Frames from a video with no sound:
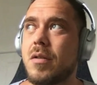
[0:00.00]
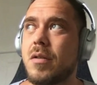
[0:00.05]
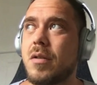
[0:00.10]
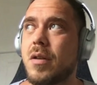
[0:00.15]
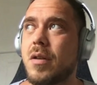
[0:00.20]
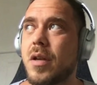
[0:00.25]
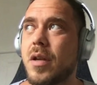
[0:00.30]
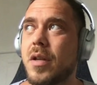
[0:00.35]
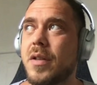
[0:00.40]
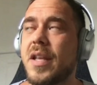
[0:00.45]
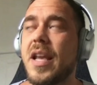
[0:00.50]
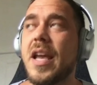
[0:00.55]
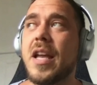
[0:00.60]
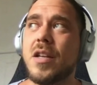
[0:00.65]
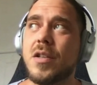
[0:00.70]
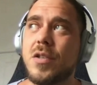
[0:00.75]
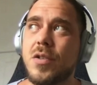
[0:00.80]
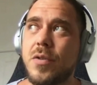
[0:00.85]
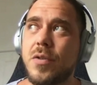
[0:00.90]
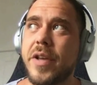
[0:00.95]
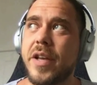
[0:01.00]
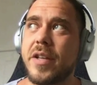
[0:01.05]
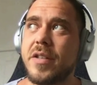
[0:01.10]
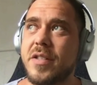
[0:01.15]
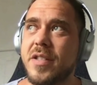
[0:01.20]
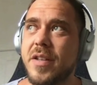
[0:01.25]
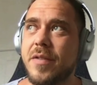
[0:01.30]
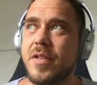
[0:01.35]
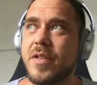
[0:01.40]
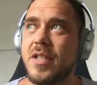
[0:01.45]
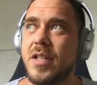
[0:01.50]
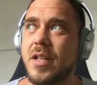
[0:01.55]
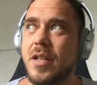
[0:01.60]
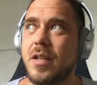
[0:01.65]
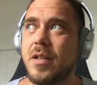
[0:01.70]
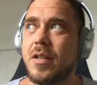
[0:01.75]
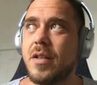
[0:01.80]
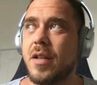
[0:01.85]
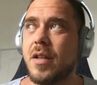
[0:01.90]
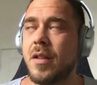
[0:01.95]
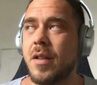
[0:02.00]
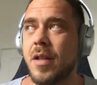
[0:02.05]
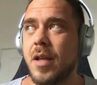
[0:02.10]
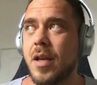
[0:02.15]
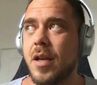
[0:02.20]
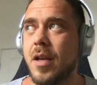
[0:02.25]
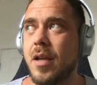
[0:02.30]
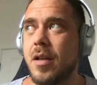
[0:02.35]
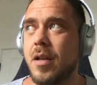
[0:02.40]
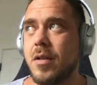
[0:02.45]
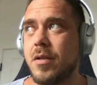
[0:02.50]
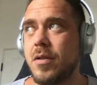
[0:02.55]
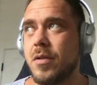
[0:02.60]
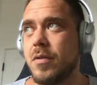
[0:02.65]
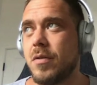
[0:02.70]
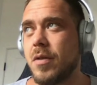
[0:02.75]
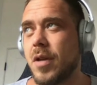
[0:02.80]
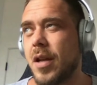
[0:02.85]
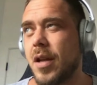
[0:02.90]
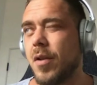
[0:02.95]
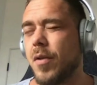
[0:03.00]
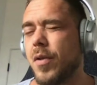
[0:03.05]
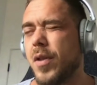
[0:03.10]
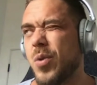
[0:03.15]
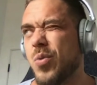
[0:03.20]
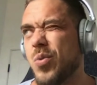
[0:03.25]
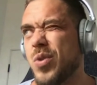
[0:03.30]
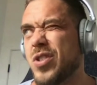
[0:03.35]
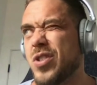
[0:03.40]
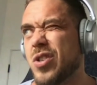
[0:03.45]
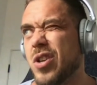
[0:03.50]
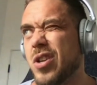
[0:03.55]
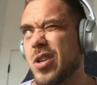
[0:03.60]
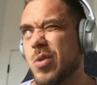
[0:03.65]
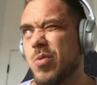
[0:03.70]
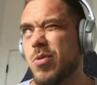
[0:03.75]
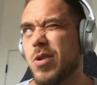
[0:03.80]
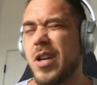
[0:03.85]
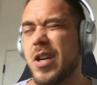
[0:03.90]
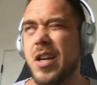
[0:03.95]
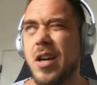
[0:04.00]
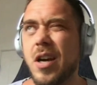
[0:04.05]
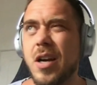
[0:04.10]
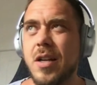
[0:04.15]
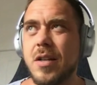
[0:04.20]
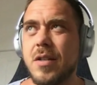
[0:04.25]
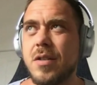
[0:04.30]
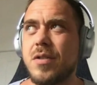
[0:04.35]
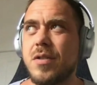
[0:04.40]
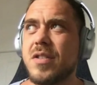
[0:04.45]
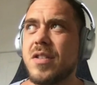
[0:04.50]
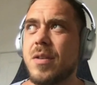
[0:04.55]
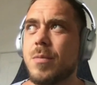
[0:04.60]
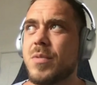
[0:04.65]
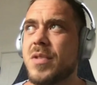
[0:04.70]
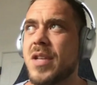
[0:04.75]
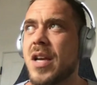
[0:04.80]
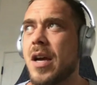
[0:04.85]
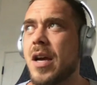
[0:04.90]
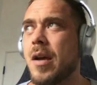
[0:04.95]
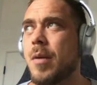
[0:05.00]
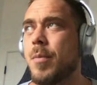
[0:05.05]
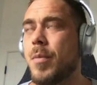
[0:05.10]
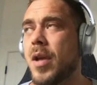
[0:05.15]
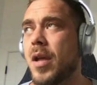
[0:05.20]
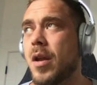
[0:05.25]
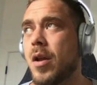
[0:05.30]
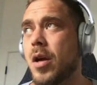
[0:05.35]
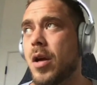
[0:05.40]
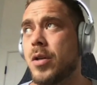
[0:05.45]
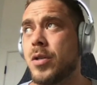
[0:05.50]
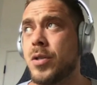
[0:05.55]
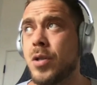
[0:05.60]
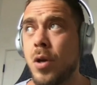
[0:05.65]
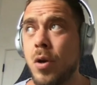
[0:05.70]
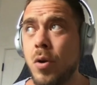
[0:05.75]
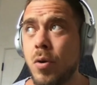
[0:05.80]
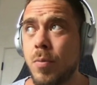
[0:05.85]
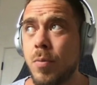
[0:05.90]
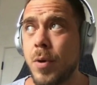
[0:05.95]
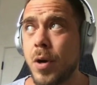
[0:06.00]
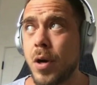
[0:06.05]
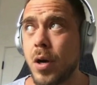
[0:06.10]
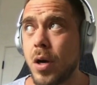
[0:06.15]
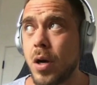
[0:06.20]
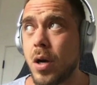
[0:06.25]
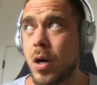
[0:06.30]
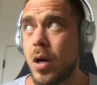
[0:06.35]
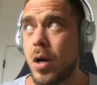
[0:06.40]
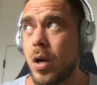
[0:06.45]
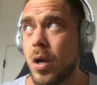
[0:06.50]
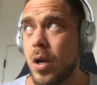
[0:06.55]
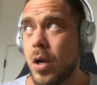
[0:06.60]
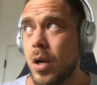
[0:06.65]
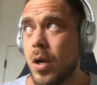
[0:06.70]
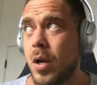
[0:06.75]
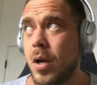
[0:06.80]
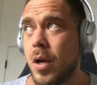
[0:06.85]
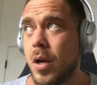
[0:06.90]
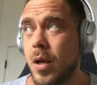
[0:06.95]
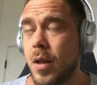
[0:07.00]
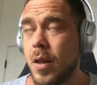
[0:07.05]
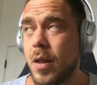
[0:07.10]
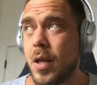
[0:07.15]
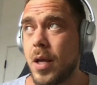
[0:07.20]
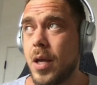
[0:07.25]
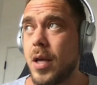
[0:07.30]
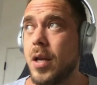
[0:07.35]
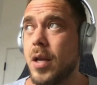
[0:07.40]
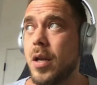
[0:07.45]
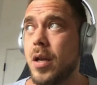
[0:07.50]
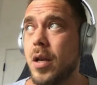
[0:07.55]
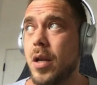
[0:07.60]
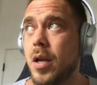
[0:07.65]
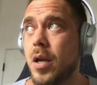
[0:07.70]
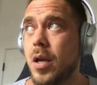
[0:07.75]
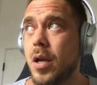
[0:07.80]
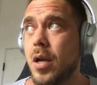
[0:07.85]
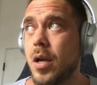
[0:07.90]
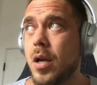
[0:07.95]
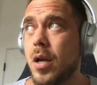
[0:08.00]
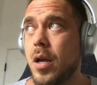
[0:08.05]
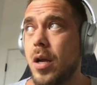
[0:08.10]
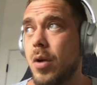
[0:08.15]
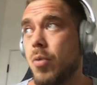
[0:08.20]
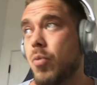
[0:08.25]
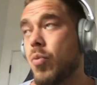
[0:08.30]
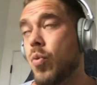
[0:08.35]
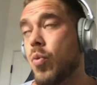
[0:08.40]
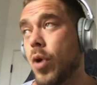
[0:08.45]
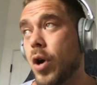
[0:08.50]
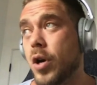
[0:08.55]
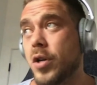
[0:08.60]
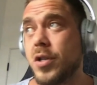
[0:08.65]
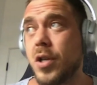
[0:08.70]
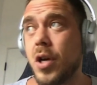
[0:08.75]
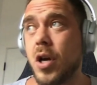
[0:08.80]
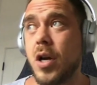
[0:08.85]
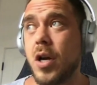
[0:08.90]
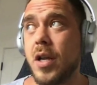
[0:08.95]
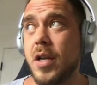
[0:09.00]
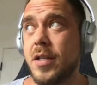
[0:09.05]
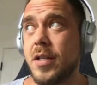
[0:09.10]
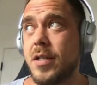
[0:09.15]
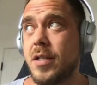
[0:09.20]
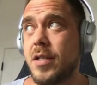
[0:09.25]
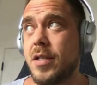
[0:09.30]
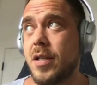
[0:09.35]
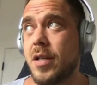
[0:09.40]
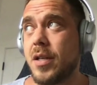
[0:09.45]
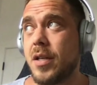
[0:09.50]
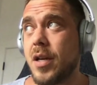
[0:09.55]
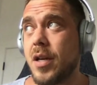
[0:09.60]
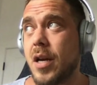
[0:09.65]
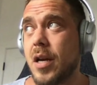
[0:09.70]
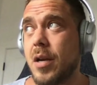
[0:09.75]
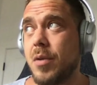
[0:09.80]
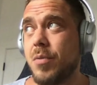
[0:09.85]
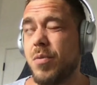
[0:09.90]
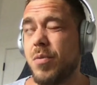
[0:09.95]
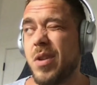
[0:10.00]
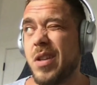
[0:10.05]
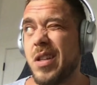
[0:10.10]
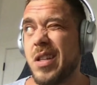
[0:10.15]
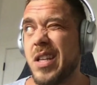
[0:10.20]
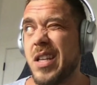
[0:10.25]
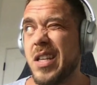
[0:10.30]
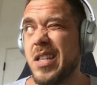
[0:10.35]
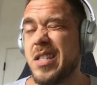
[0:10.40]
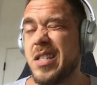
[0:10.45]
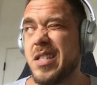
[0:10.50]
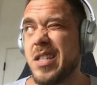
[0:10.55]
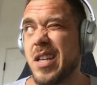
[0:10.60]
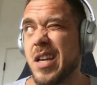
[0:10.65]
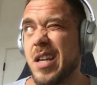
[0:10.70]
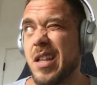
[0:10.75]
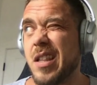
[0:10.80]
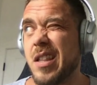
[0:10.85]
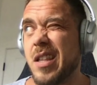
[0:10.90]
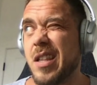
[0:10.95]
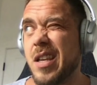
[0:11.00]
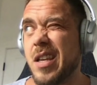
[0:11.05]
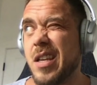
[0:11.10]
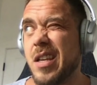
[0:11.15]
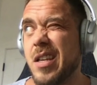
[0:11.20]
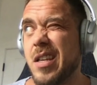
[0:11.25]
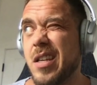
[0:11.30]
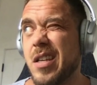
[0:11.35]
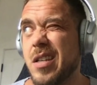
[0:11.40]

at the end of 2017, and then I don't think we started working on it till sometime in October, and then worked on it and got it released, I think.